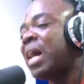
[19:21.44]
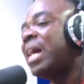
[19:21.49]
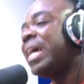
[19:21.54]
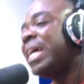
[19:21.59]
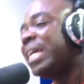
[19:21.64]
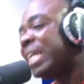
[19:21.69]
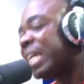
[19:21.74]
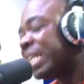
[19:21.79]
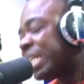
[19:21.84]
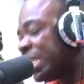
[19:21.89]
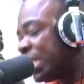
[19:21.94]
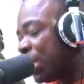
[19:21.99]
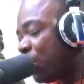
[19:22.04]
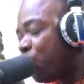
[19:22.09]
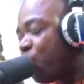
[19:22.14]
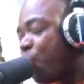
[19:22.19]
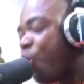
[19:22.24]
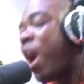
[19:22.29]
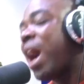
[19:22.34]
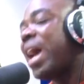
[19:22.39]
Yeah, the year
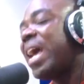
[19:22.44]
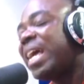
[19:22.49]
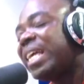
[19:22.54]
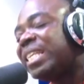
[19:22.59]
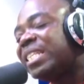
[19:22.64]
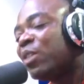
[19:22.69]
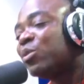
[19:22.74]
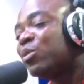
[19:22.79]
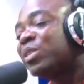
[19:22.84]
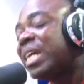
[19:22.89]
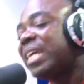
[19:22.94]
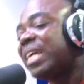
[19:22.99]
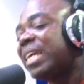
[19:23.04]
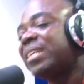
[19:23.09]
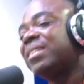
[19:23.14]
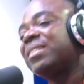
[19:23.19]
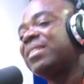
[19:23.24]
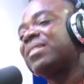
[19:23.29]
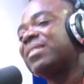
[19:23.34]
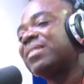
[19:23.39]
war and your day.
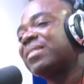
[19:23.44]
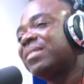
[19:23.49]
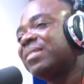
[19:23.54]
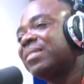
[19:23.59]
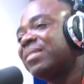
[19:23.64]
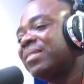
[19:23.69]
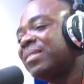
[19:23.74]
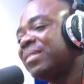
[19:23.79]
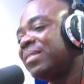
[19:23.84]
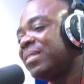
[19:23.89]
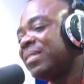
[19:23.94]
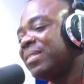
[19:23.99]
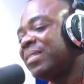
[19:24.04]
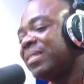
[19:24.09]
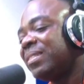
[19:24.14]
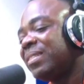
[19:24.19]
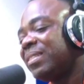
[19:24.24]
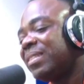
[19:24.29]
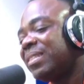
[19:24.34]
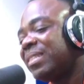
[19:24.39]

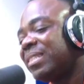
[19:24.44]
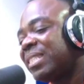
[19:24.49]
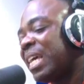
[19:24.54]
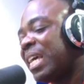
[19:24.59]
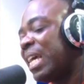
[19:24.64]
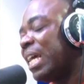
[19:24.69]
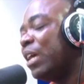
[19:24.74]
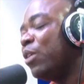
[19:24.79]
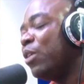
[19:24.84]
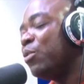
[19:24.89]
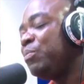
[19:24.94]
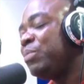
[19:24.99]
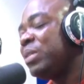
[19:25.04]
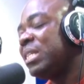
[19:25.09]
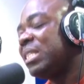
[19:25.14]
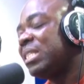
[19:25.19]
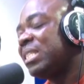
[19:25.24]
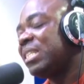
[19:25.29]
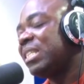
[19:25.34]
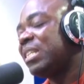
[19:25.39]
Say, we'll
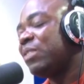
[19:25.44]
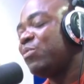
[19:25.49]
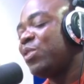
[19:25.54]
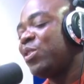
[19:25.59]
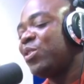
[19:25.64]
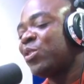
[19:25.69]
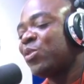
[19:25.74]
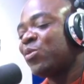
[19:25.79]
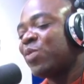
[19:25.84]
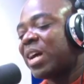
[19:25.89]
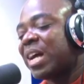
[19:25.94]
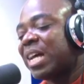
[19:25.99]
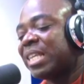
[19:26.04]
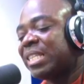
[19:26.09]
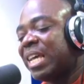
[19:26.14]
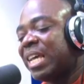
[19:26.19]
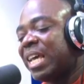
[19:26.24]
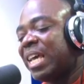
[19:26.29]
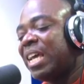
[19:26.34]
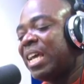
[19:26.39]
be in the radio, no, I can
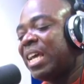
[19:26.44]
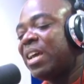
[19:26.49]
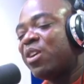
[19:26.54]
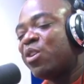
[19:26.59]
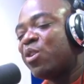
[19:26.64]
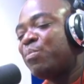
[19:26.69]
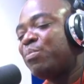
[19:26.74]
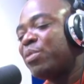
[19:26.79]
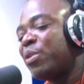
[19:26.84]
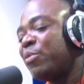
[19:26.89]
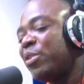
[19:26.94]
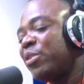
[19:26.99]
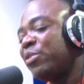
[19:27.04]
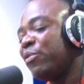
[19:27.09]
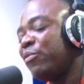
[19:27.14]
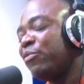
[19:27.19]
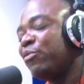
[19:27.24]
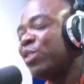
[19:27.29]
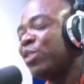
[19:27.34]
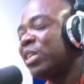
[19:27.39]
say, open
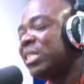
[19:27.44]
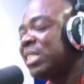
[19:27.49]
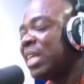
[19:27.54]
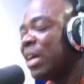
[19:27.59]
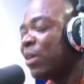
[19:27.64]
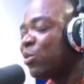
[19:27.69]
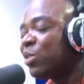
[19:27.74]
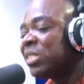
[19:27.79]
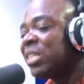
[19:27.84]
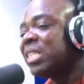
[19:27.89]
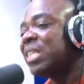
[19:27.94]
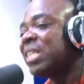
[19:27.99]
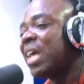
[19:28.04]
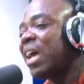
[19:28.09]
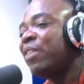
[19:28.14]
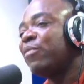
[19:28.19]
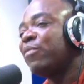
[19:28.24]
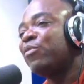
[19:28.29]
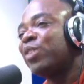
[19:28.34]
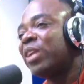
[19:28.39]
radio phone, Tiakotia,
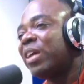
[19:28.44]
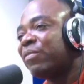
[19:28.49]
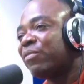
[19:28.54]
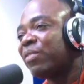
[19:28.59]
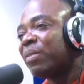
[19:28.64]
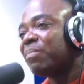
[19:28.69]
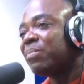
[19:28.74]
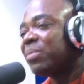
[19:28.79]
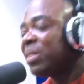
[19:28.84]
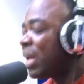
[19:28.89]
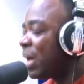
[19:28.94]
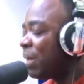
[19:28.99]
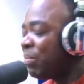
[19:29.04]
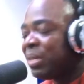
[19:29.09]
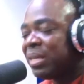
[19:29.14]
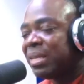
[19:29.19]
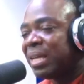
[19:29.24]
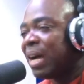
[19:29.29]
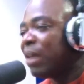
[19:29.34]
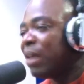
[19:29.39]
Zylofon FM.
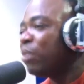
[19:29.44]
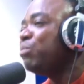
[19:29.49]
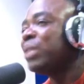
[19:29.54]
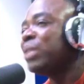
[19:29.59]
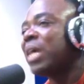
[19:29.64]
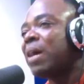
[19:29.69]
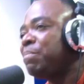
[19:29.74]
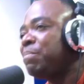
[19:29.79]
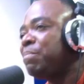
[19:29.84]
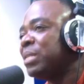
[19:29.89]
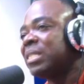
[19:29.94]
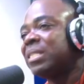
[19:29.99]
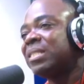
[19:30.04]
I won't be happy.